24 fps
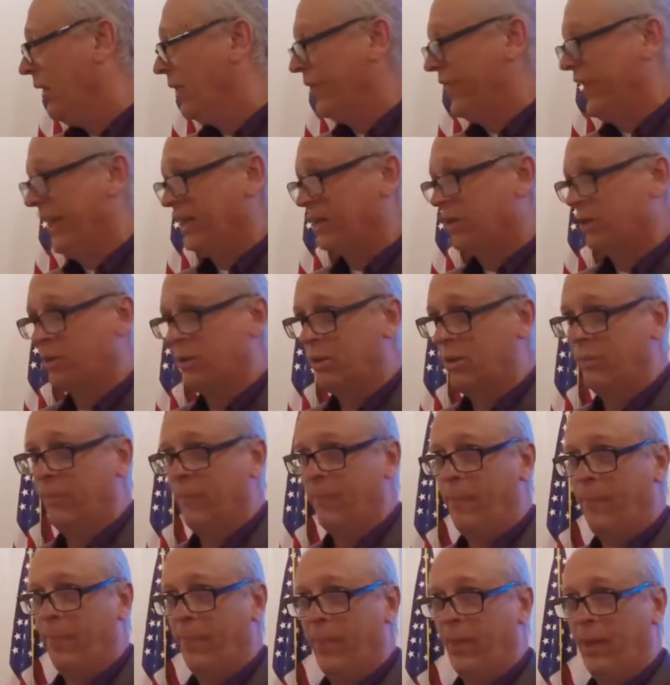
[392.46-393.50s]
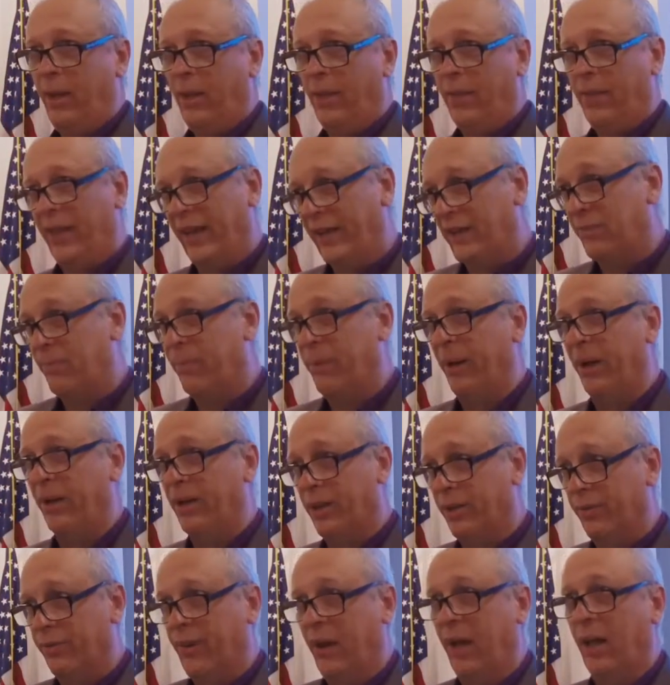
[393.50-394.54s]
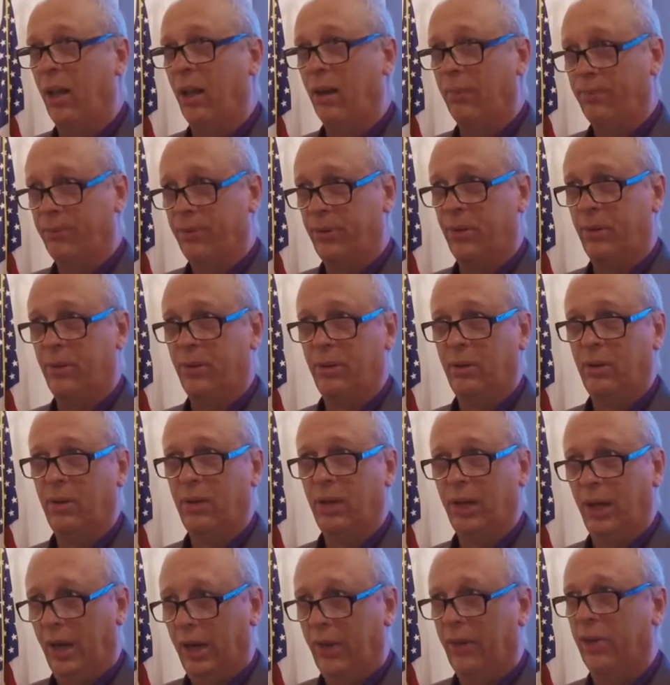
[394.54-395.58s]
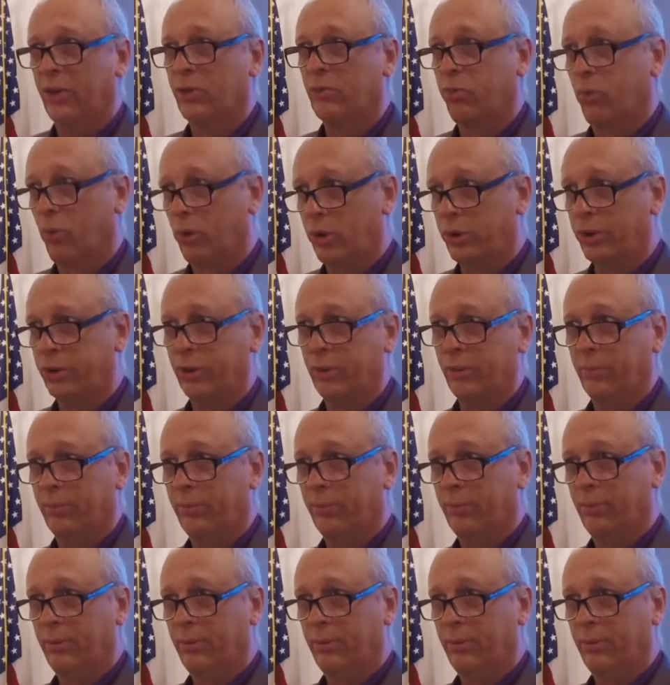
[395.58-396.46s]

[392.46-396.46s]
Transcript: that's, that's being developed in this worship.